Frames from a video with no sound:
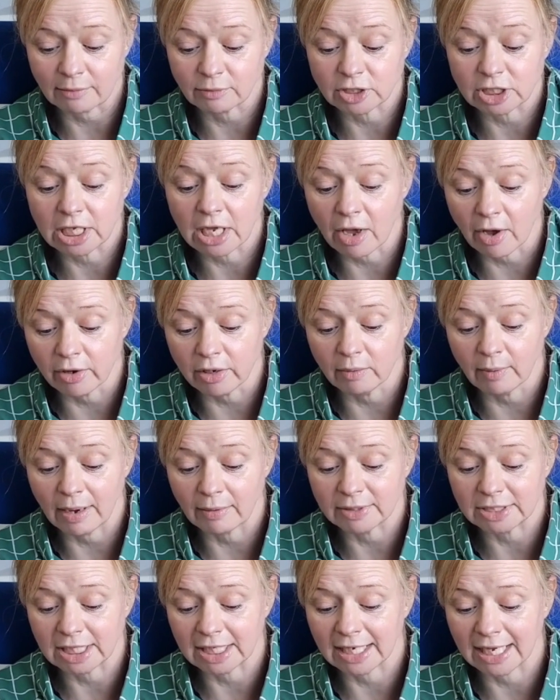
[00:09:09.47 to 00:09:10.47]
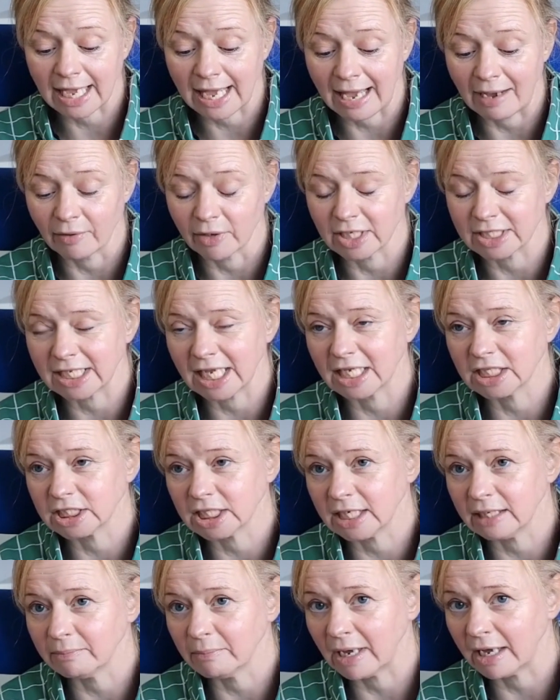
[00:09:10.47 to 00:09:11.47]
that was the only way I was going to get out because
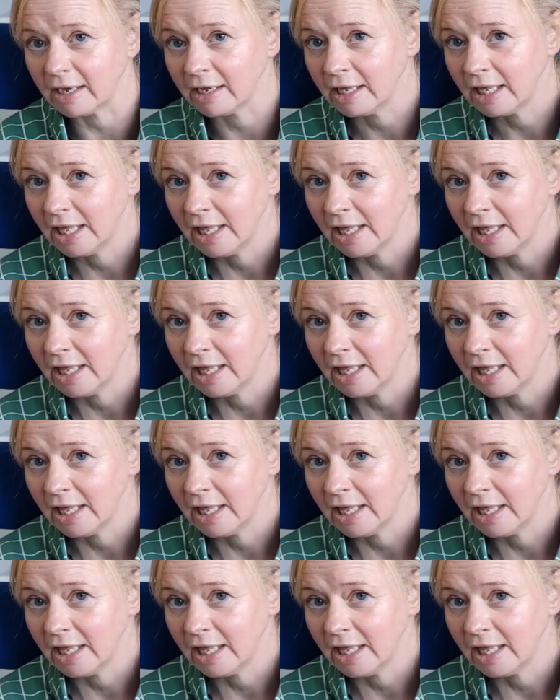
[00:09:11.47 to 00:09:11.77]
actually my